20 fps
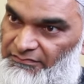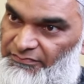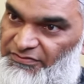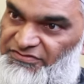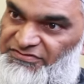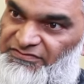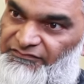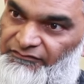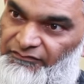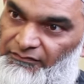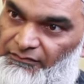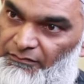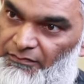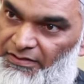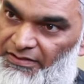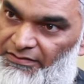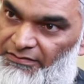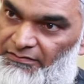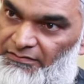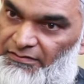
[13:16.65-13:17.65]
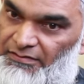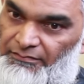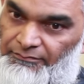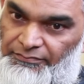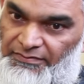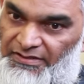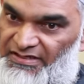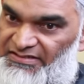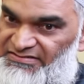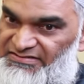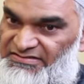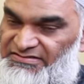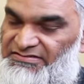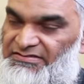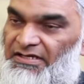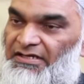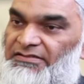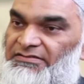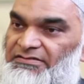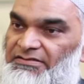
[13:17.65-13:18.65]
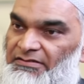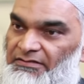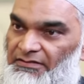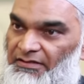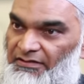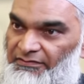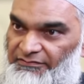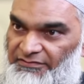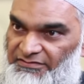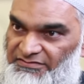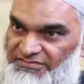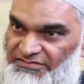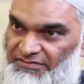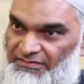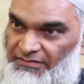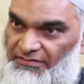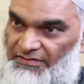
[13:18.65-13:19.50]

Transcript: the Merciful One, comprises 19 letters